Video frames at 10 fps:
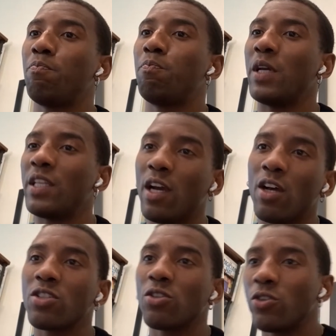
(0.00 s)
but he
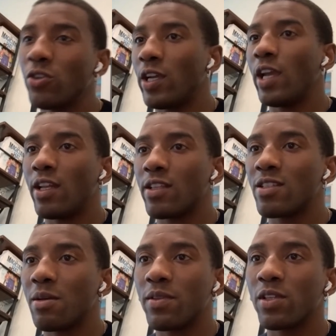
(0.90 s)
also created
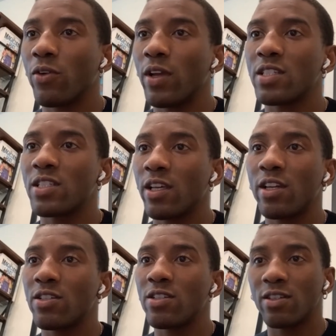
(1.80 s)
some of the greatest
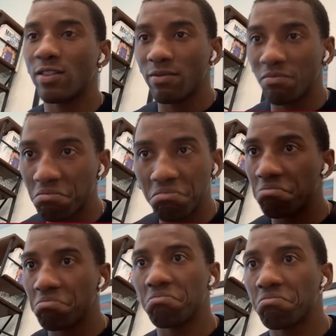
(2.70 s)
literature
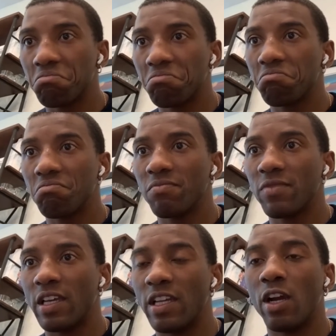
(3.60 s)

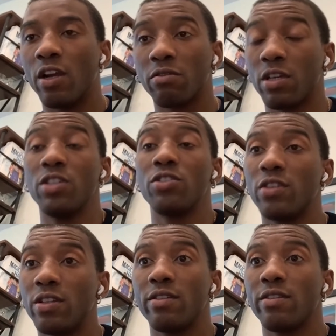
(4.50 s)
in our country.